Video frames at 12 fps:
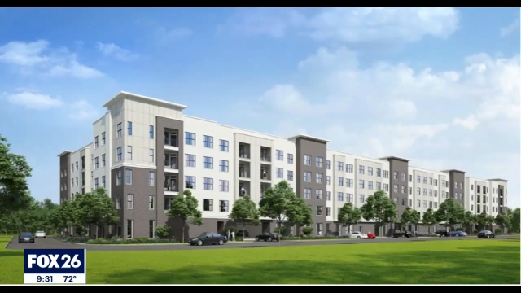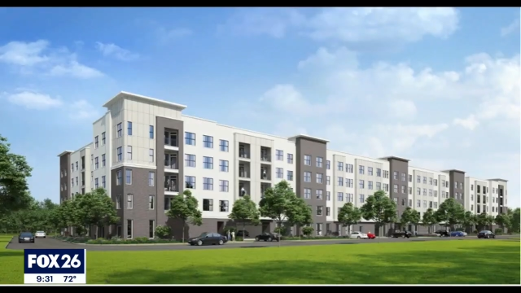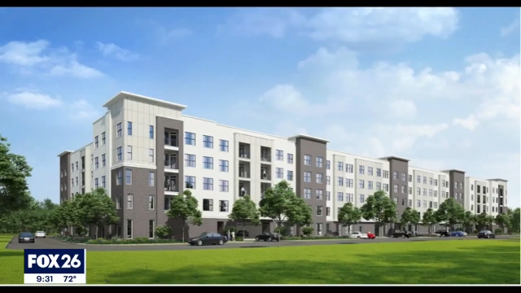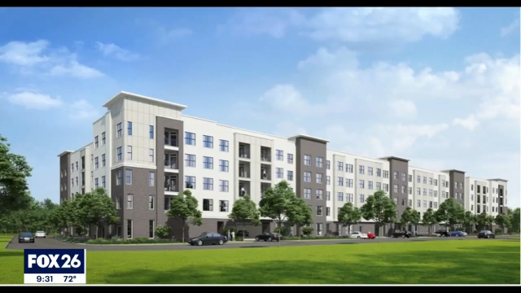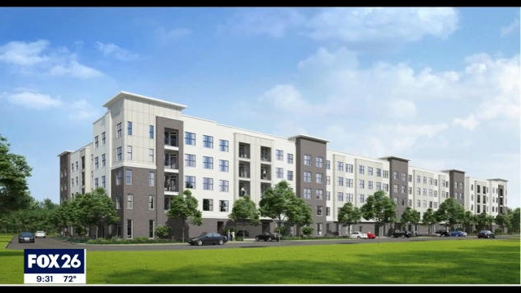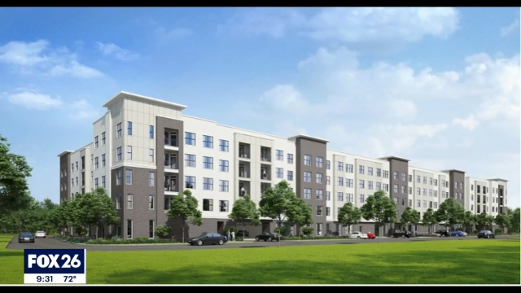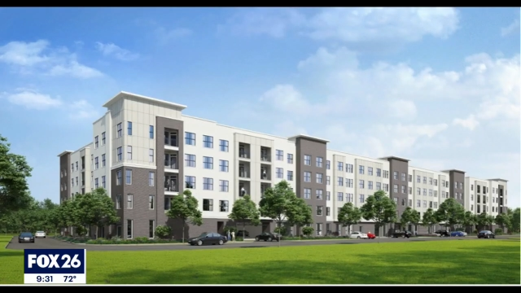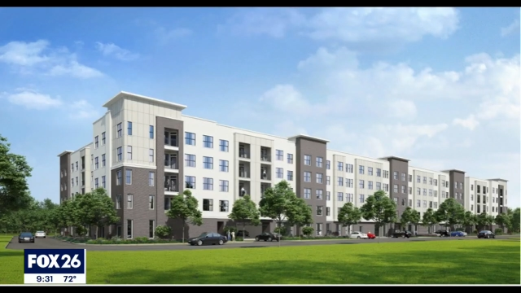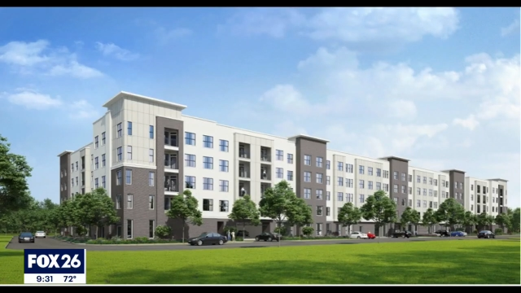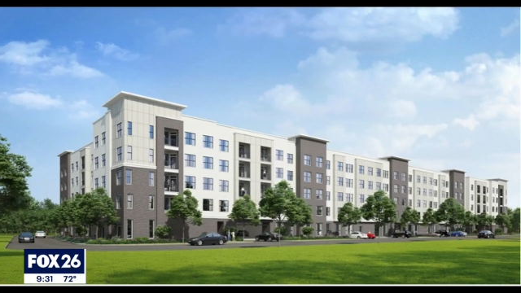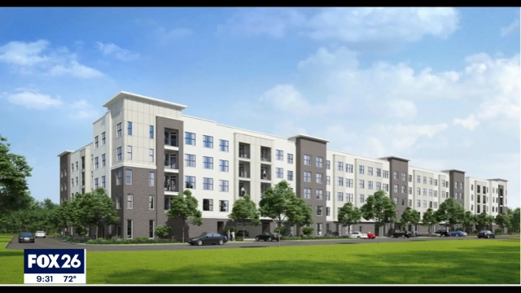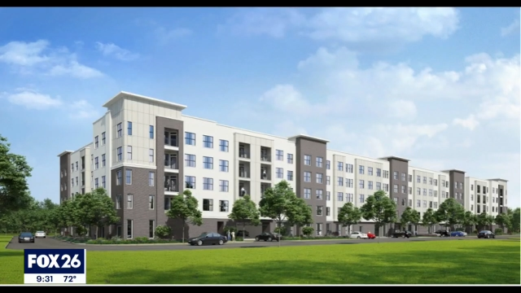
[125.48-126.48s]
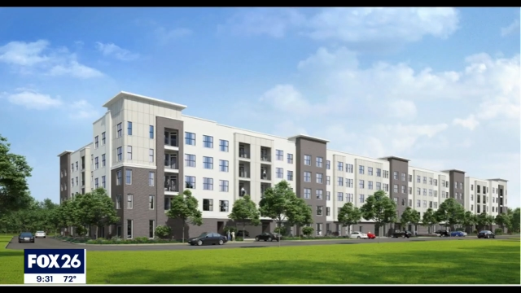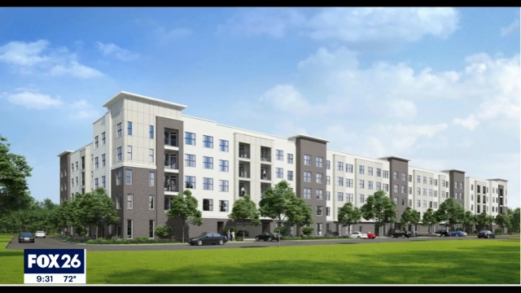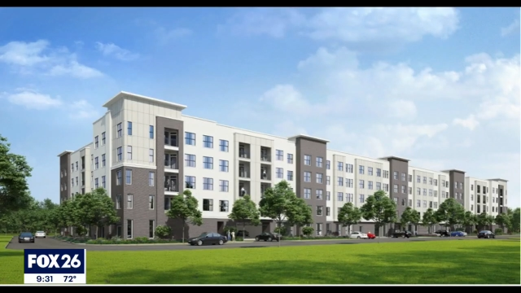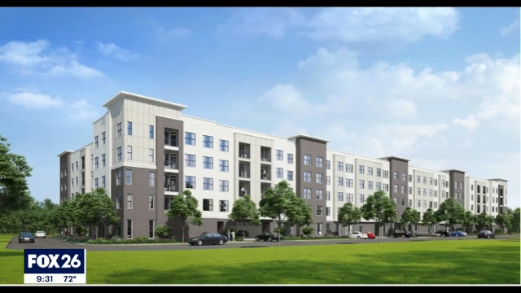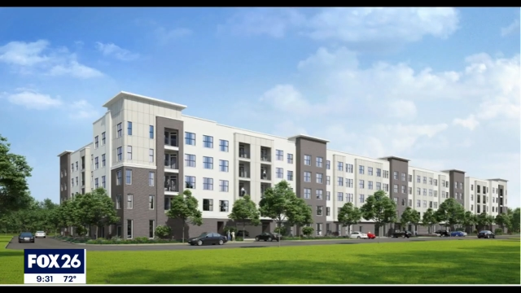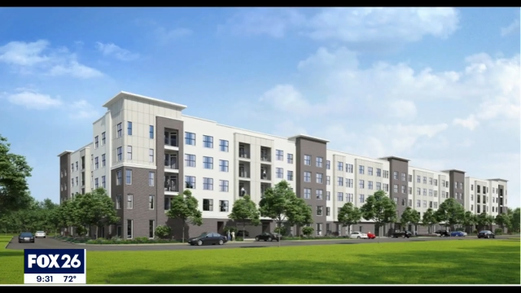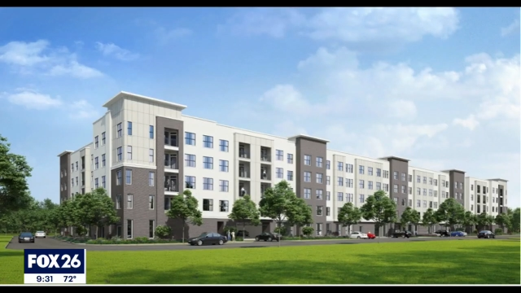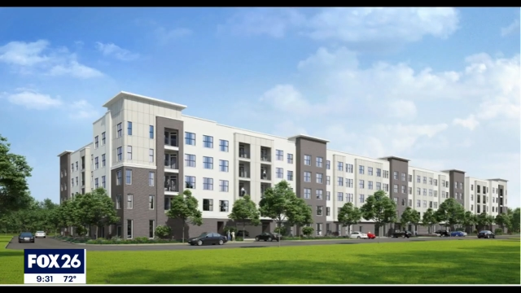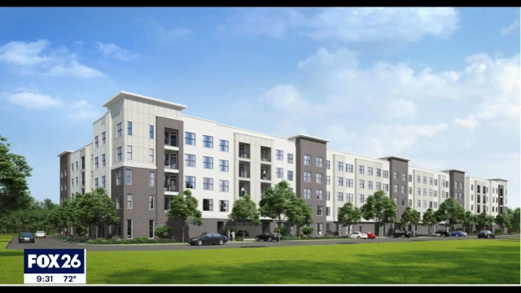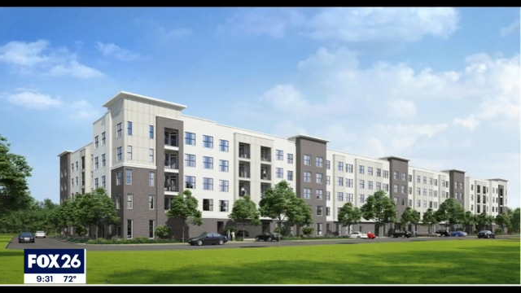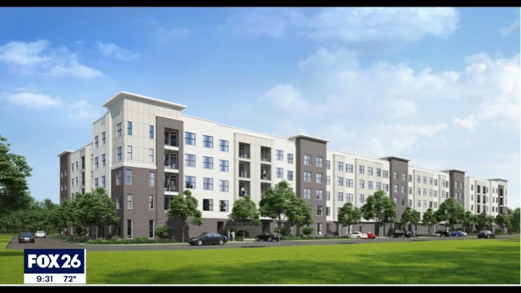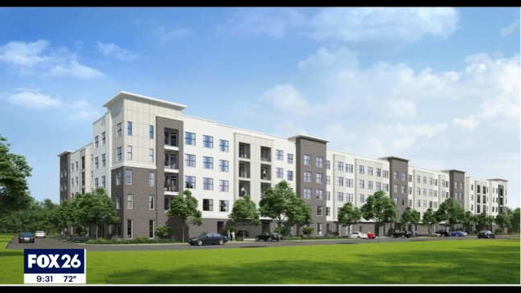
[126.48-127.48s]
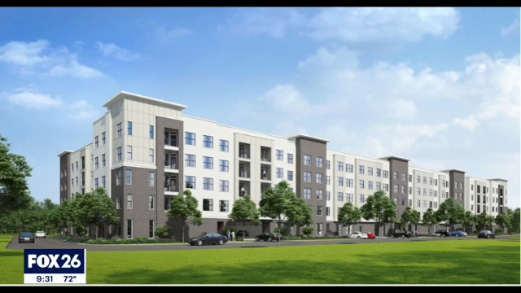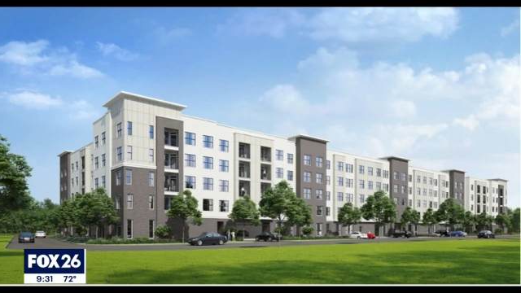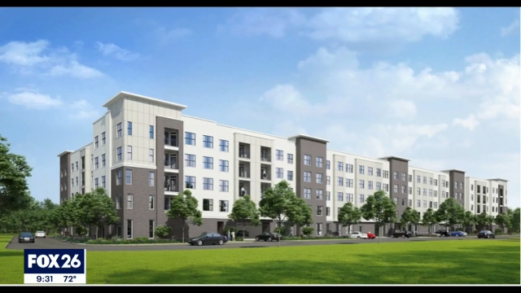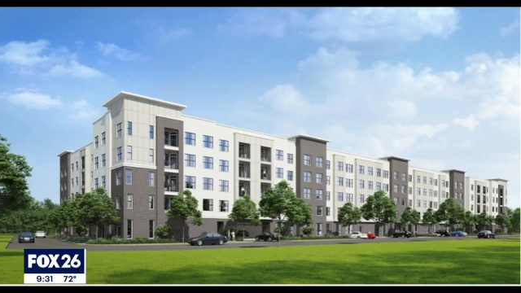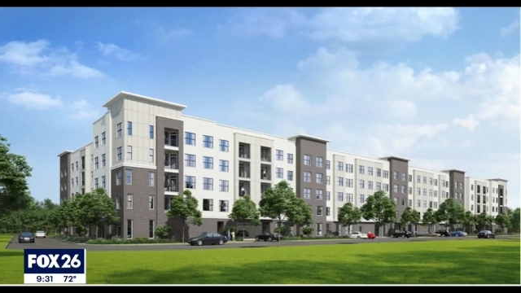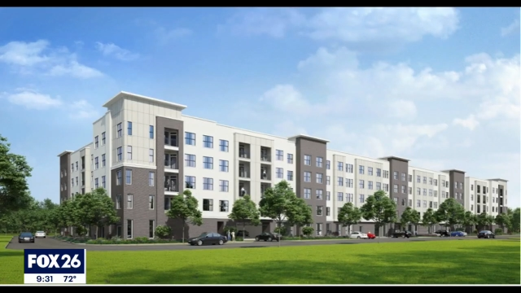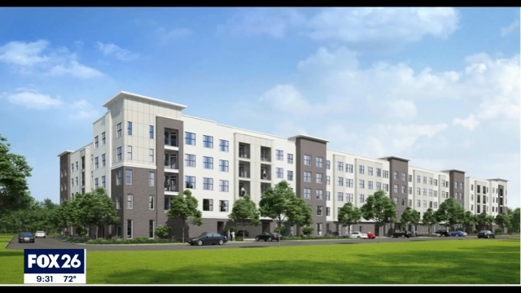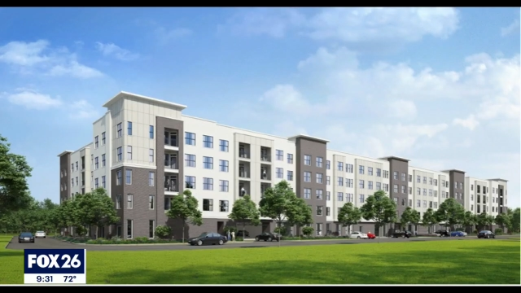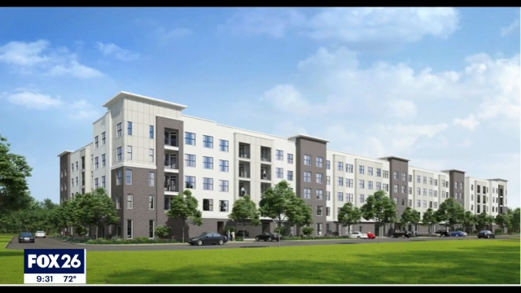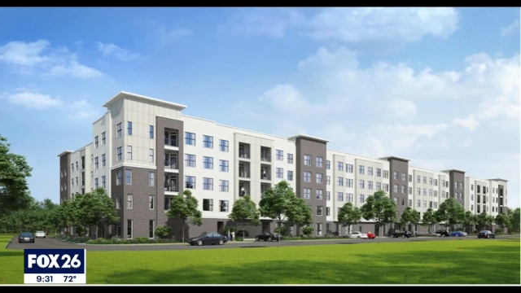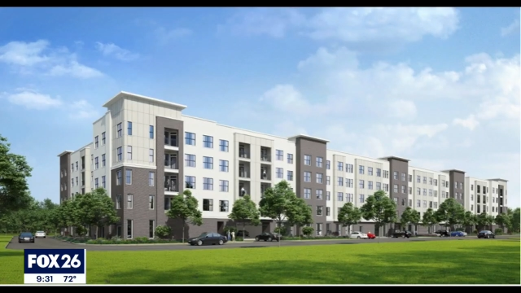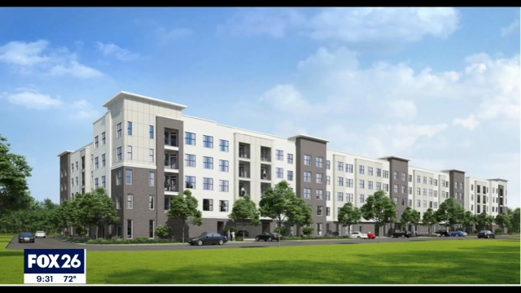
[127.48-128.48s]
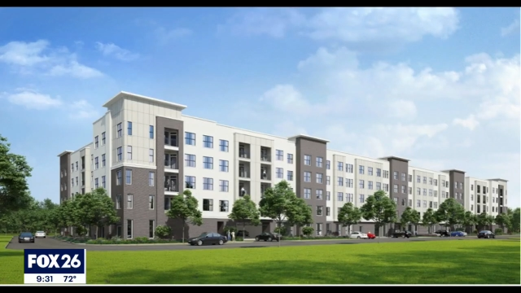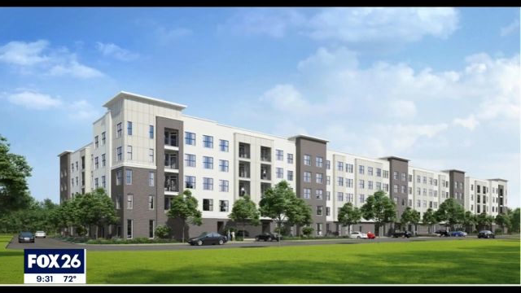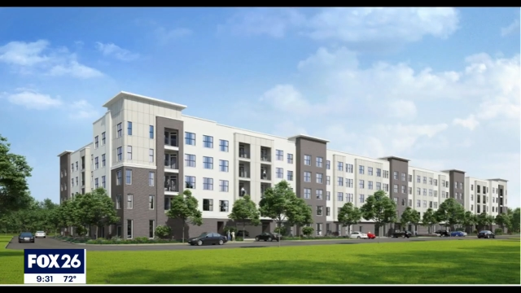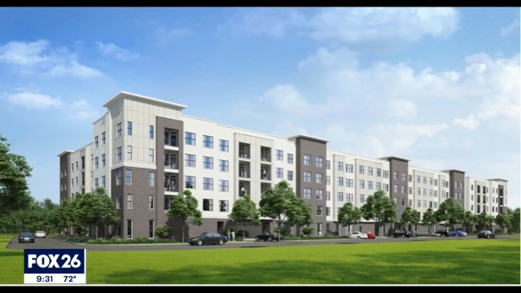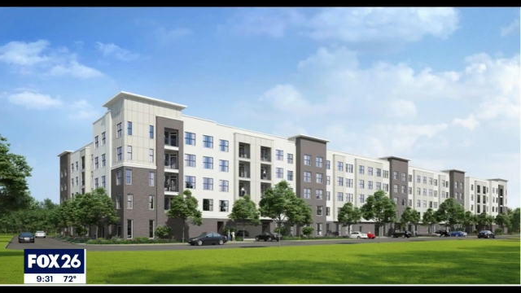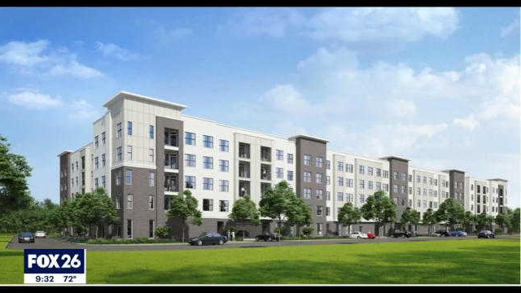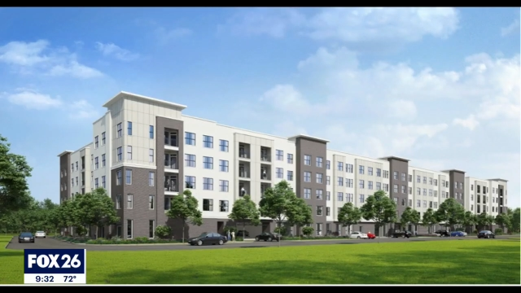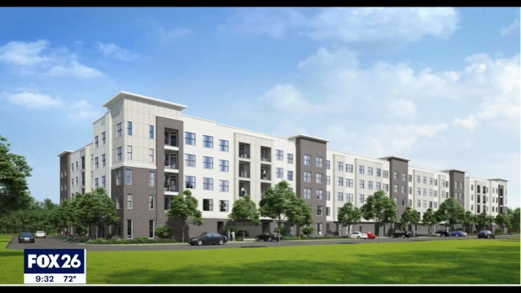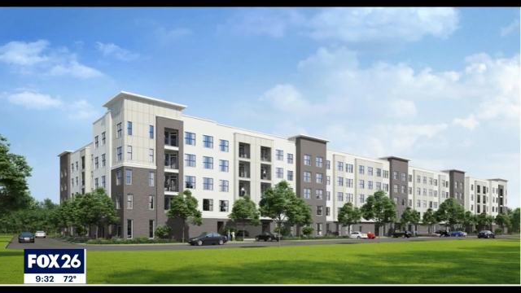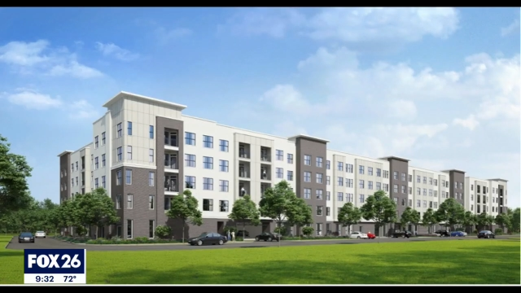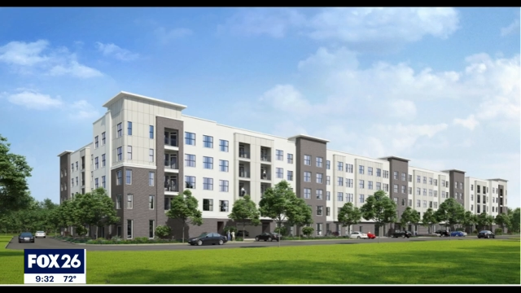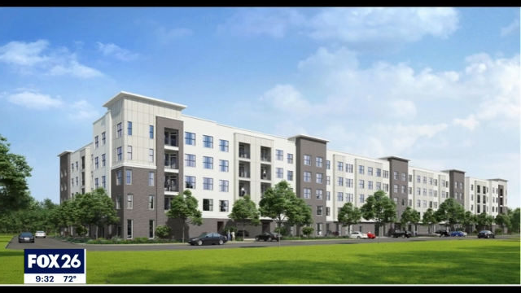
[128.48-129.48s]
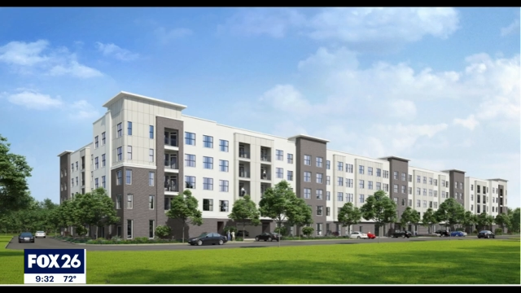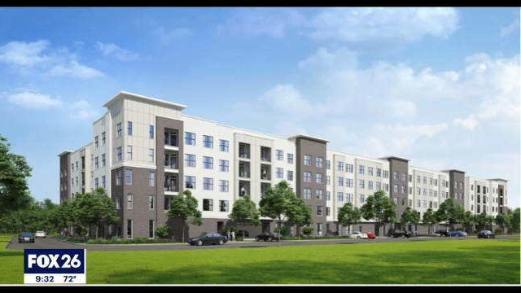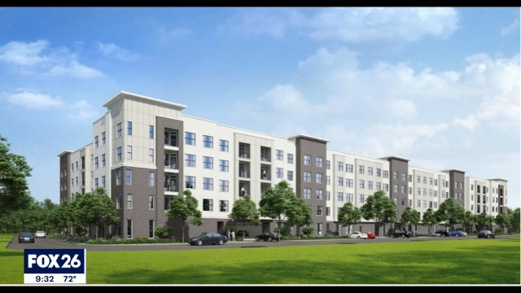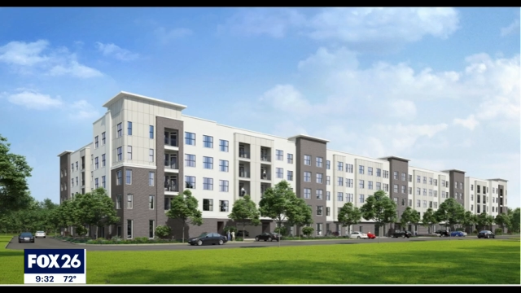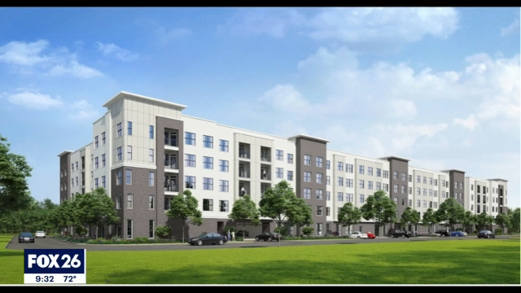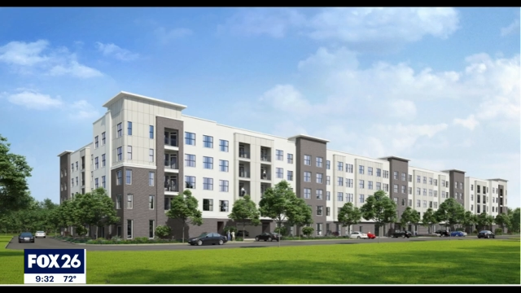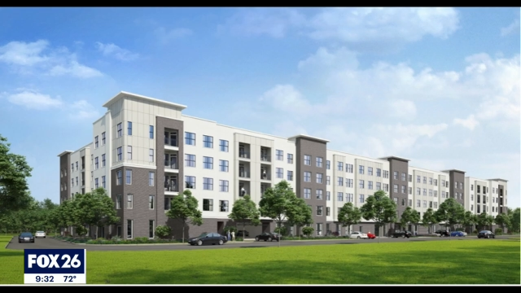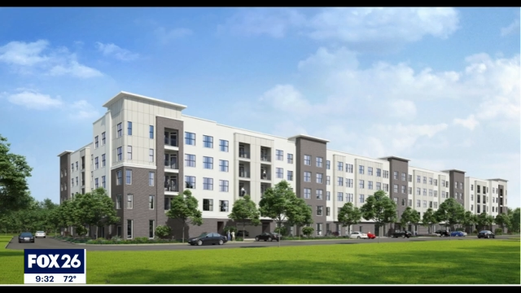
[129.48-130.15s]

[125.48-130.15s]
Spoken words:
No face is visible, so there are no lips to read.